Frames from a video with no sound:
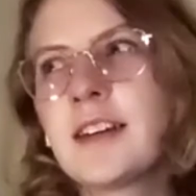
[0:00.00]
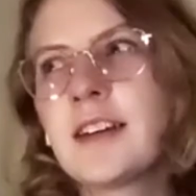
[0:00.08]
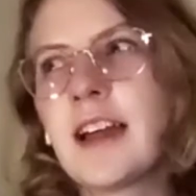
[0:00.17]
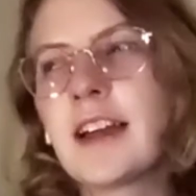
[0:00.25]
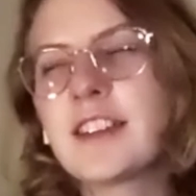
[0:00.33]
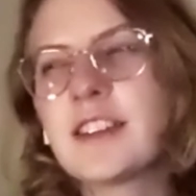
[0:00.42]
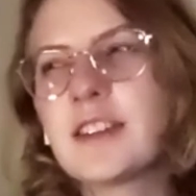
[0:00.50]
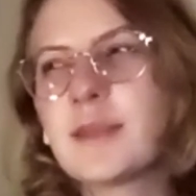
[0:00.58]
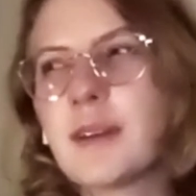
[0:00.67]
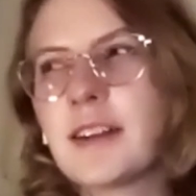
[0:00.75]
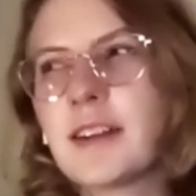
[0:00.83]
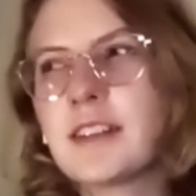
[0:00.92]
I guess
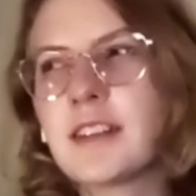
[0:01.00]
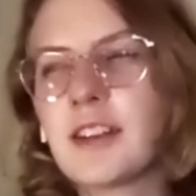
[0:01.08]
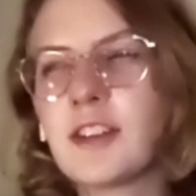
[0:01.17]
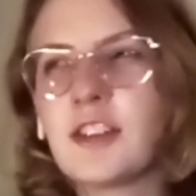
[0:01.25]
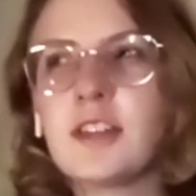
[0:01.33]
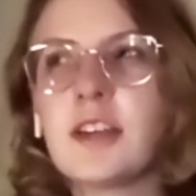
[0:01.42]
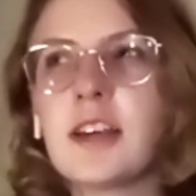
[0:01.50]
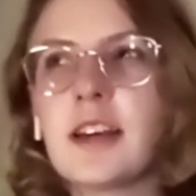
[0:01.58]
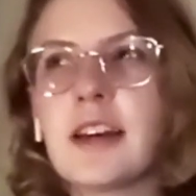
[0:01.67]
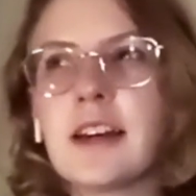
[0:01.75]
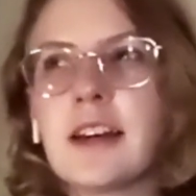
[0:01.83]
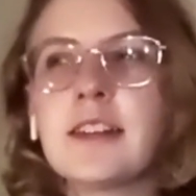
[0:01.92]
this might sound
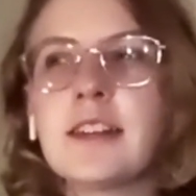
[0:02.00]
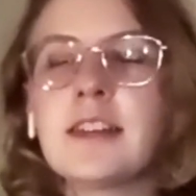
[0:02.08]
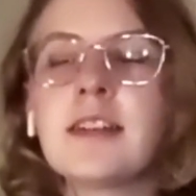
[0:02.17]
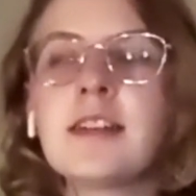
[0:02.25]
cheesy. And